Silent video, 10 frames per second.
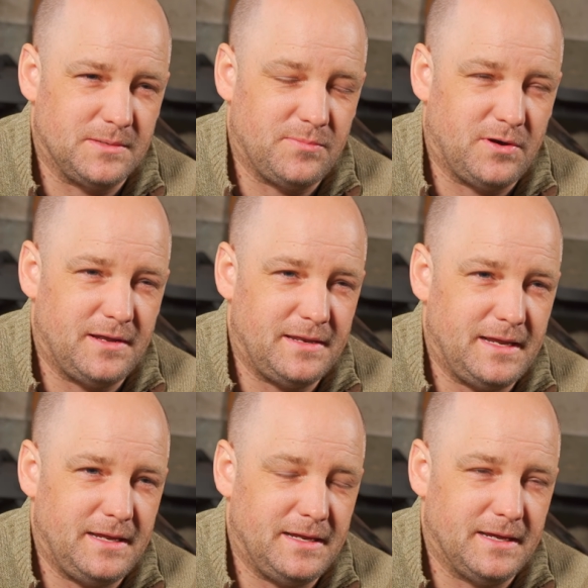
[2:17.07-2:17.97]
I bought
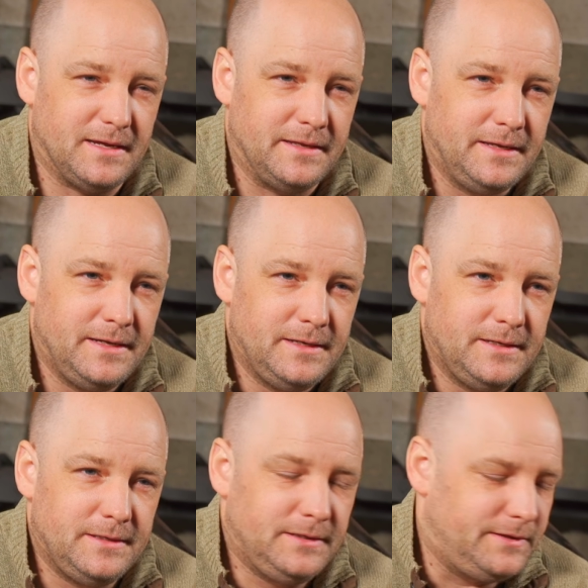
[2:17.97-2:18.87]
a,
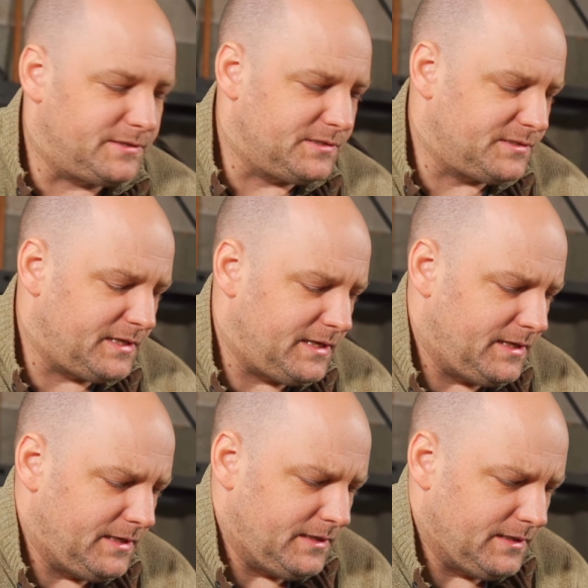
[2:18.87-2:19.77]
this is
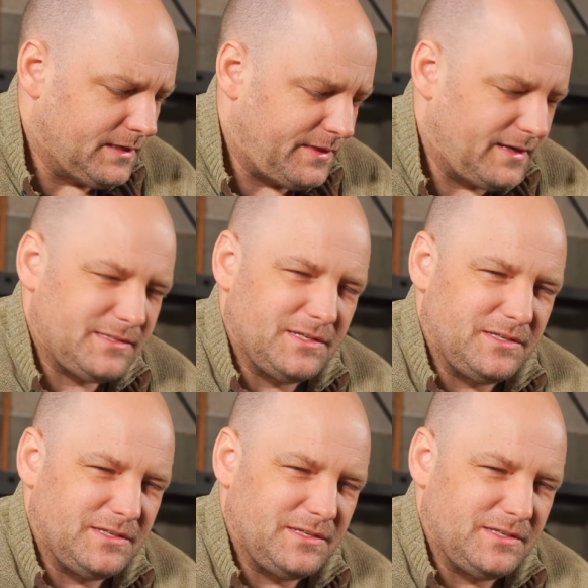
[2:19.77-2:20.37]
a, I think it's a